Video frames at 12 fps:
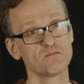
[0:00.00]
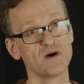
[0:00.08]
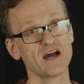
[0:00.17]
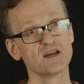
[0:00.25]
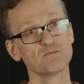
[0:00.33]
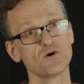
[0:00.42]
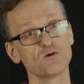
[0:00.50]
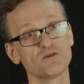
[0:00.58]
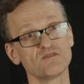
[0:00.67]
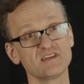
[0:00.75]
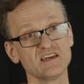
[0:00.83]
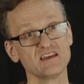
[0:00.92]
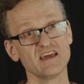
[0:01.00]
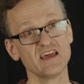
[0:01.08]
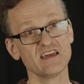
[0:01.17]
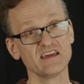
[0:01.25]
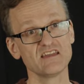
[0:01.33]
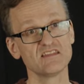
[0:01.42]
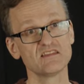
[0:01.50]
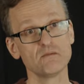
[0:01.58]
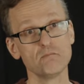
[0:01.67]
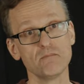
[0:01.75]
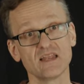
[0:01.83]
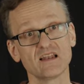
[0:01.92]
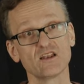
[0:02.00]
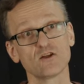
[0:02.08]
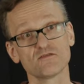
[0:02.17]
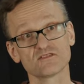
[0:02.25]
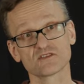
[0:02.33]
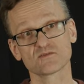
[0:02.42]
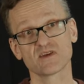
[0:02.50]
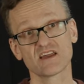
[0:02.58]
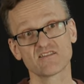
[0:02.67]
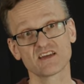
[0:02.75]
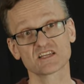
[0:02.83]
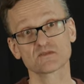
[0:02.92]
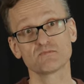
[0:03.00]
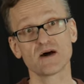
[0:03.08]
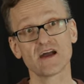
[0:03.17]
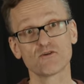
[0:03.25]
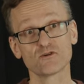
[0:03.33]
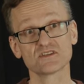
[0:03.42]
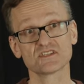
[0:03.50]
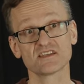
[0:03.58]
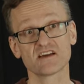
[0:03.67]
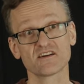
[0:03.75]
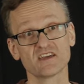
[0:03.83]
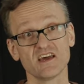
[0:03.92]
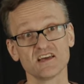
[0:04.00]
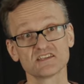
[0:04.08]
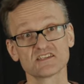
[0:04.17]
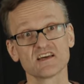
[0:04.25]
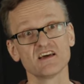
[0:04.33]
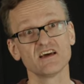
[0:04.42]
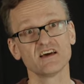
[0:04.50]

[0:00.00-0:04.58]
backbone of DNA in the middle of some kind of like spiral staircase,